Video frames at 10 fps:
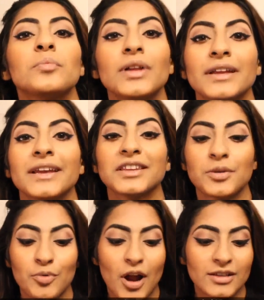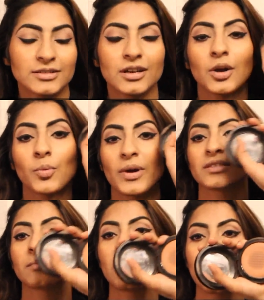blending the bronzer
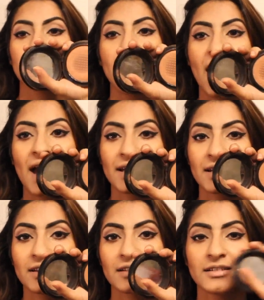with my MAC